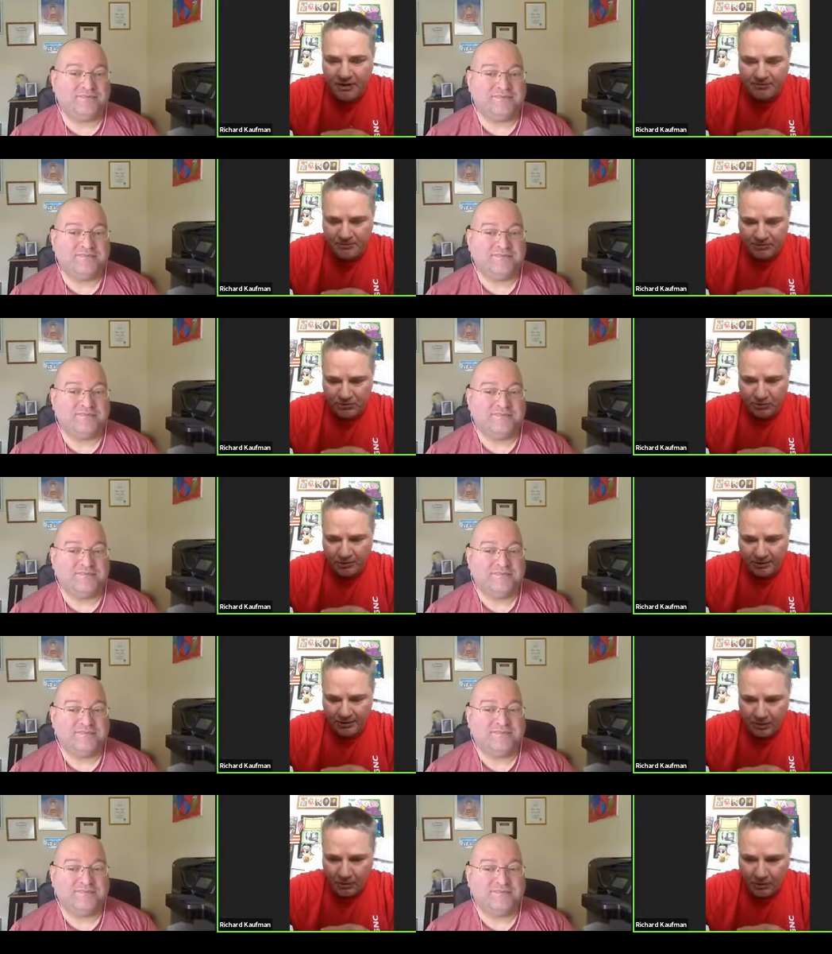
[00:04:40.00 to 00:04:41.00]
Speaker 1: schooling
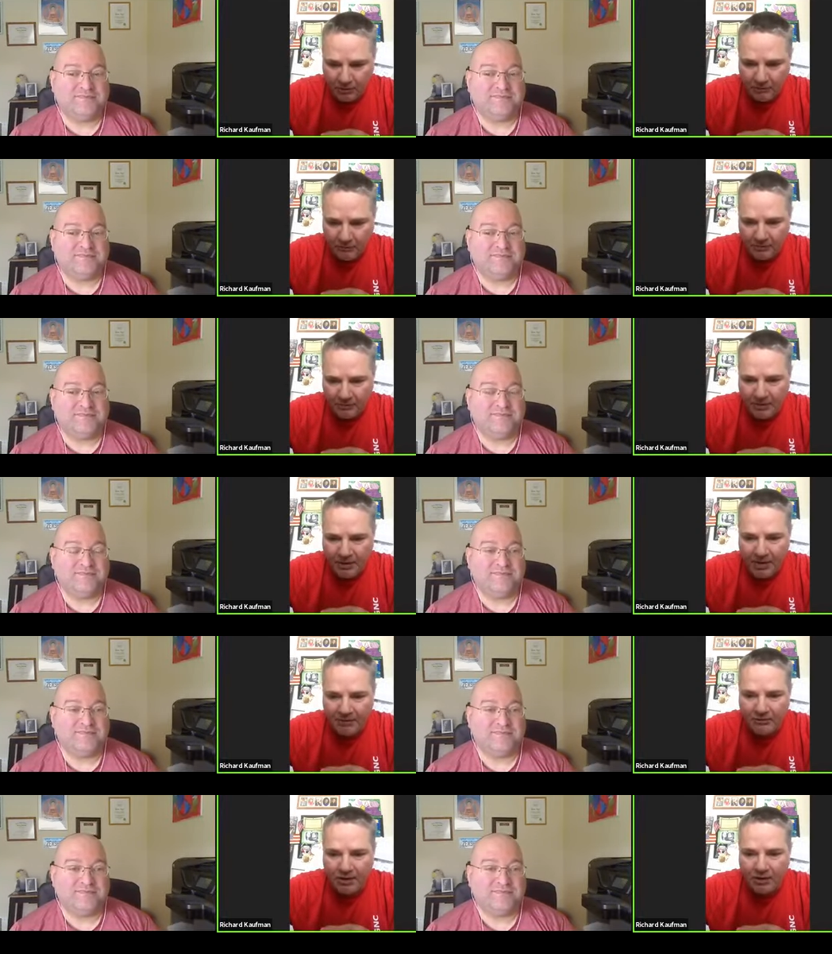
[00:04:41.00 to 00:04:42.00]
at all,
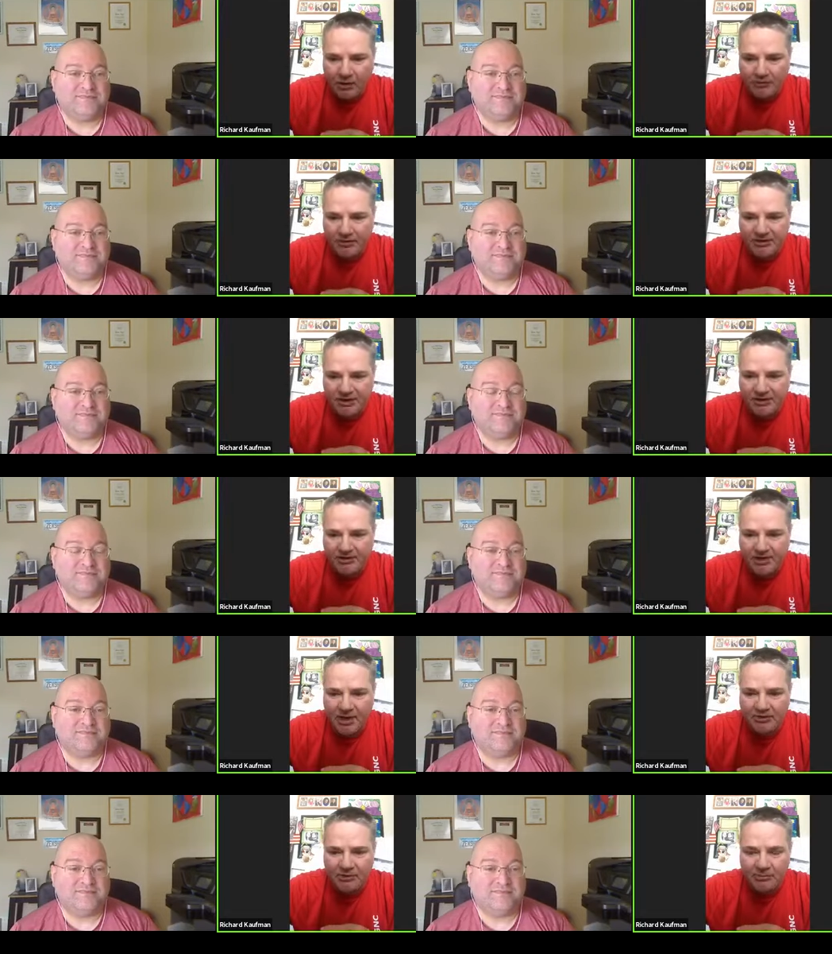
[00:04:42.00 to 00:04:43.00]
I've read over six
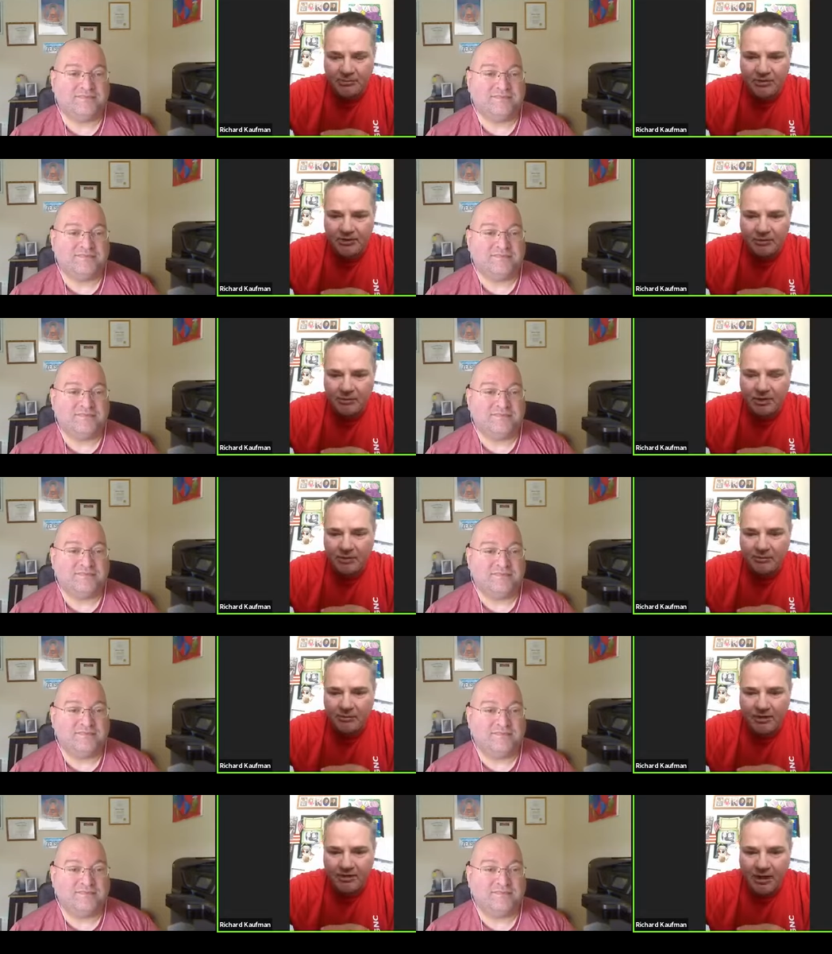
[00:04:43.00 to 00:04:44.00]
thousand books in, in
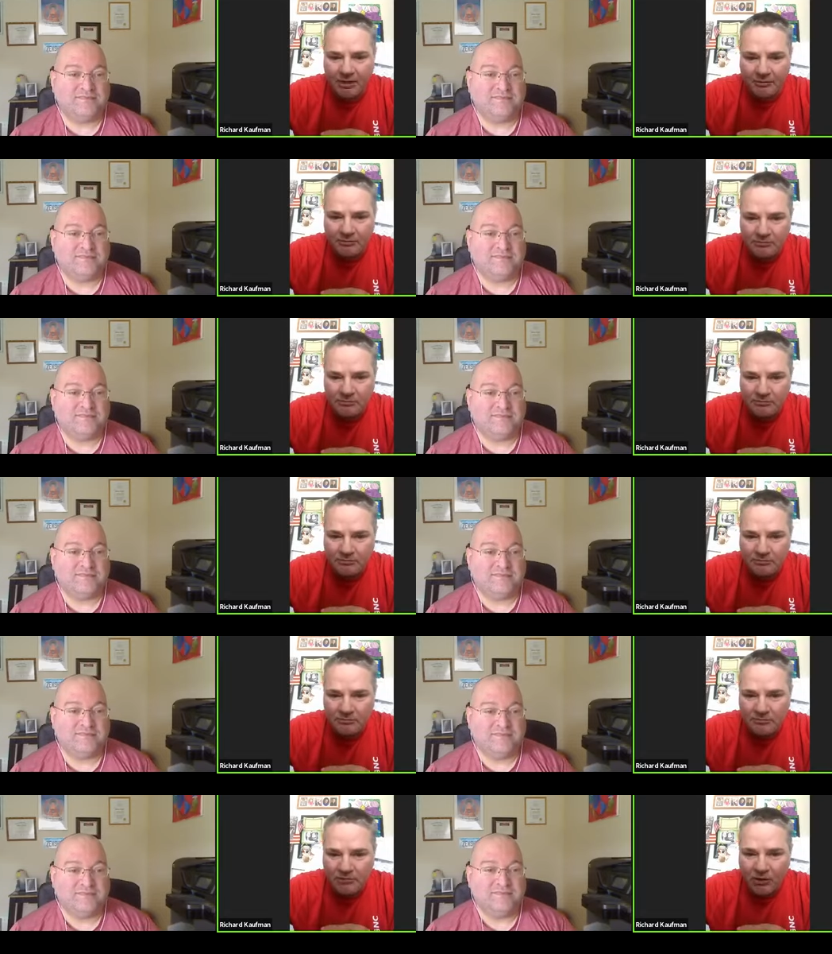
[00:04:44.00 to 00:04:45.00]
my time
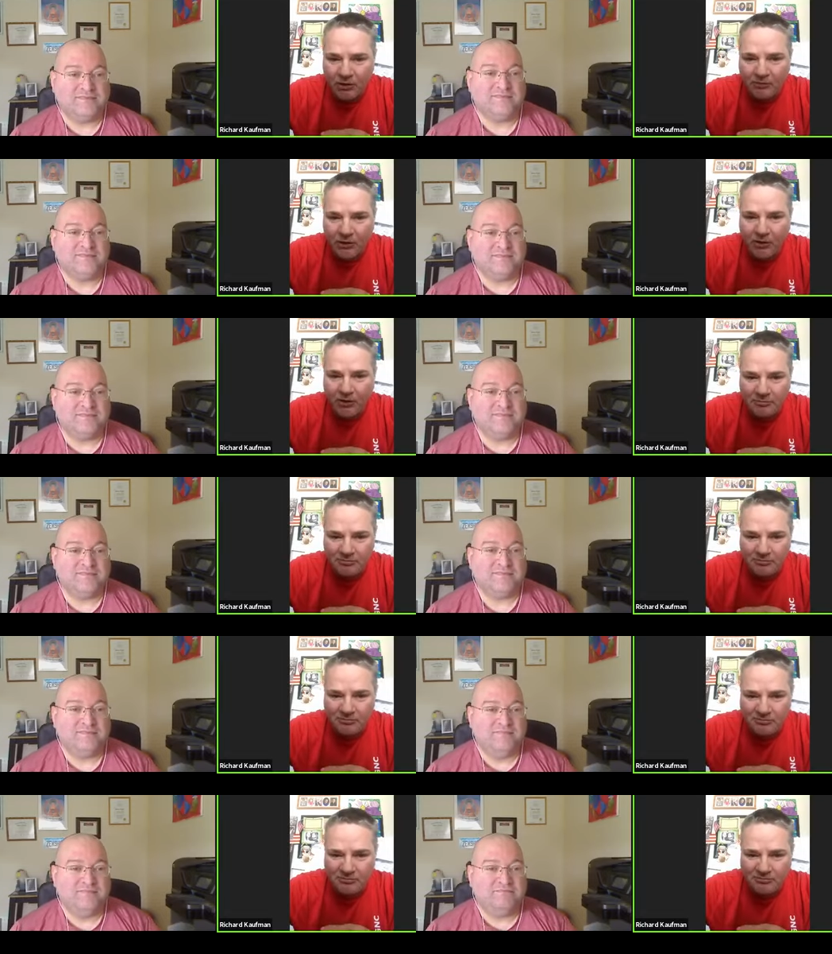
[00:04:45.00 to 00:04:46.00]
so far.
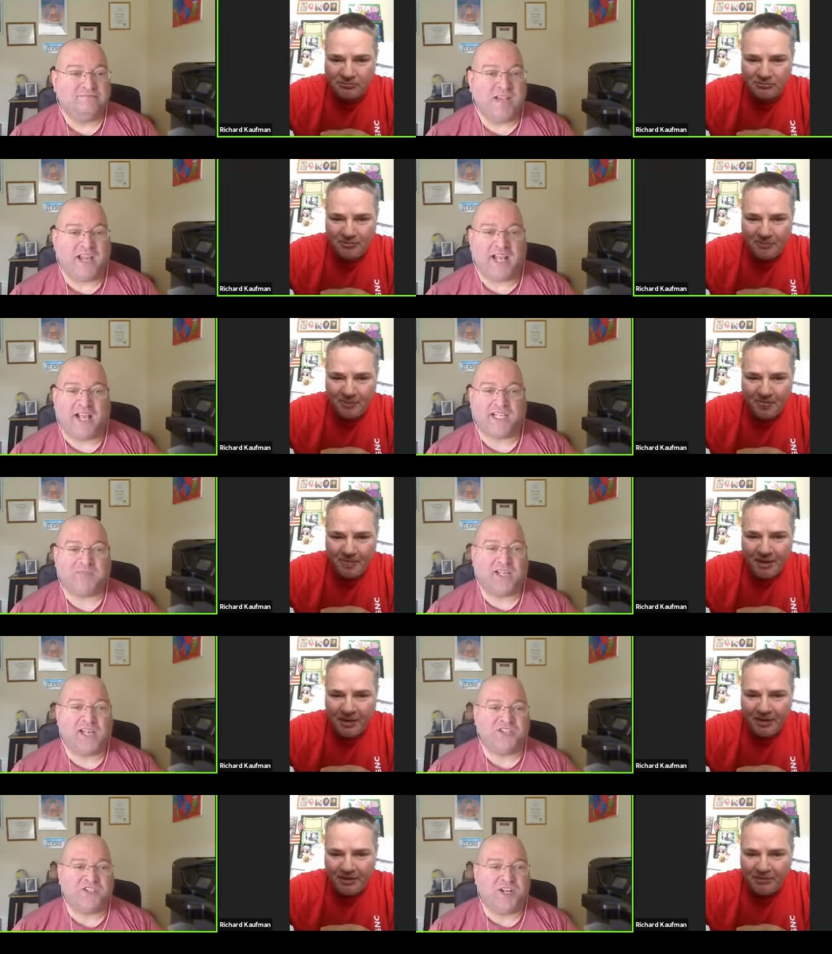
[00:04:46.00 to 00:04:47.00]
Speaker 2: Man, I got some
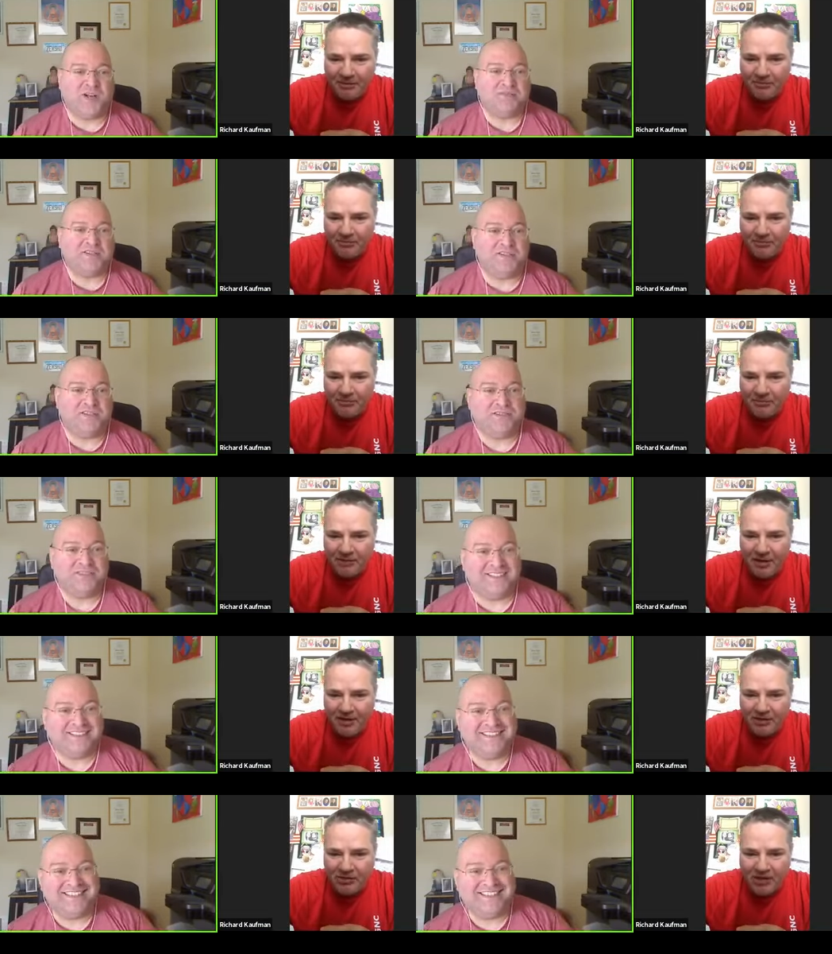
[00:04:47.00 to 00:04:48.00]
catching up to do.
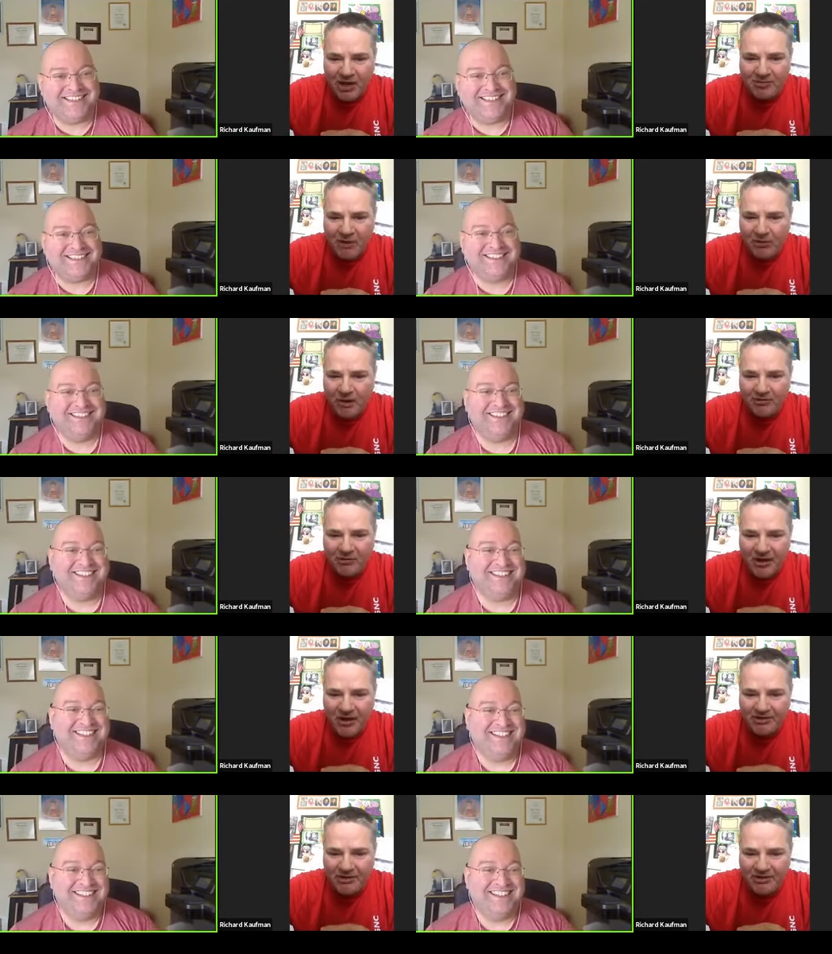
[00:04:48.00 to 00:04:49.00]
Speaker 1: And it drives my wife
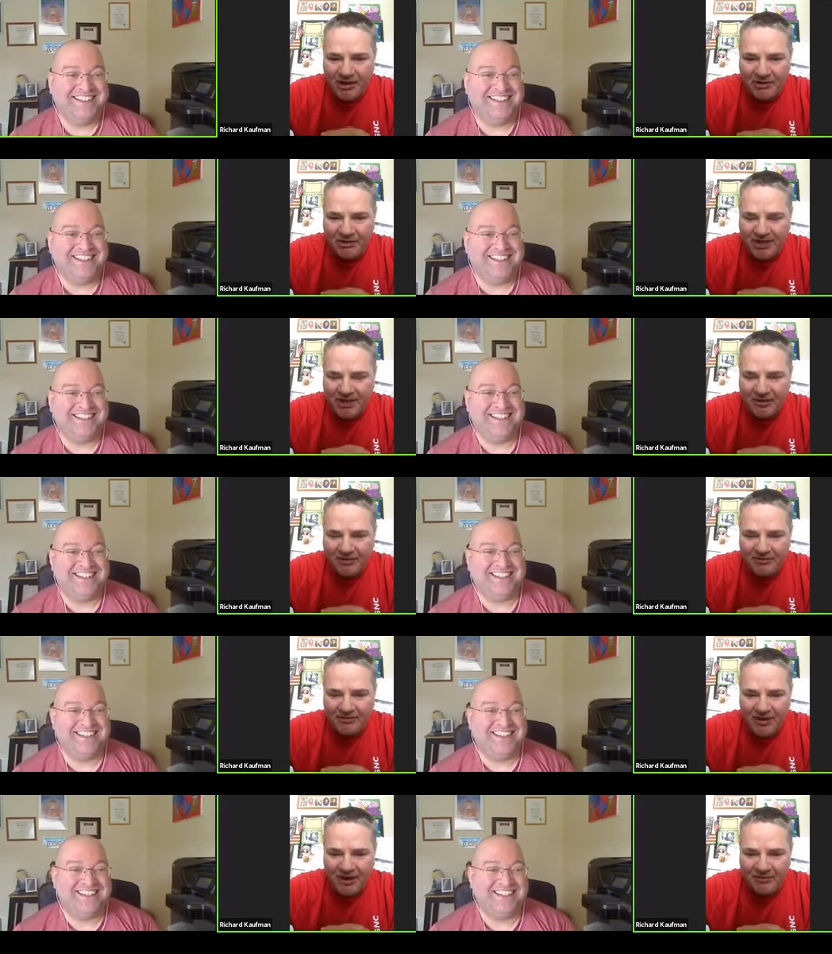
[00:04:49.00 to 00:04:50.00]
crazy because I always have like
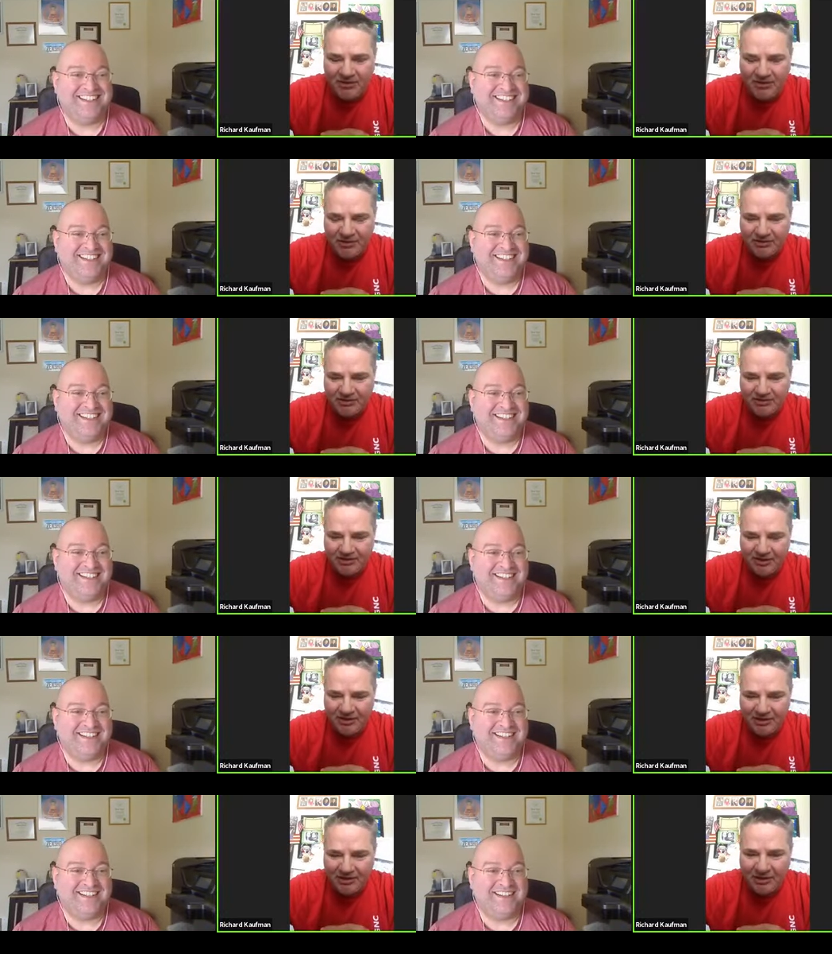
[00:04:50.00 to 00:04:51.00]
five or six
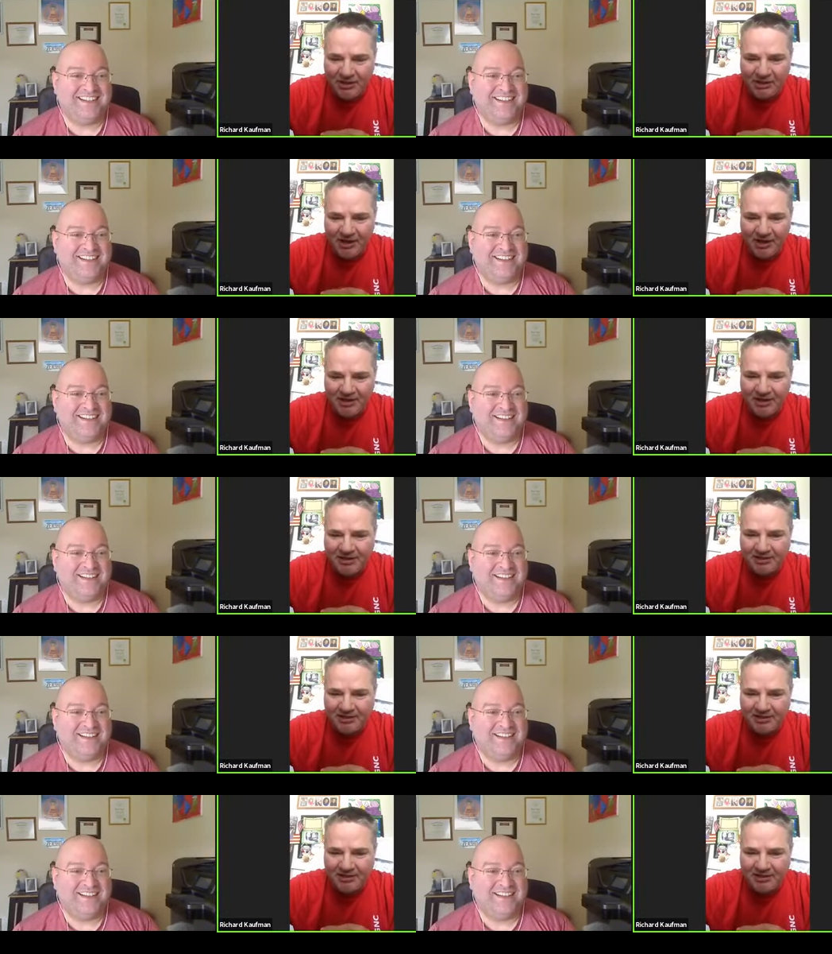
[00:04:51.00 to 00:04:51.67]
going on at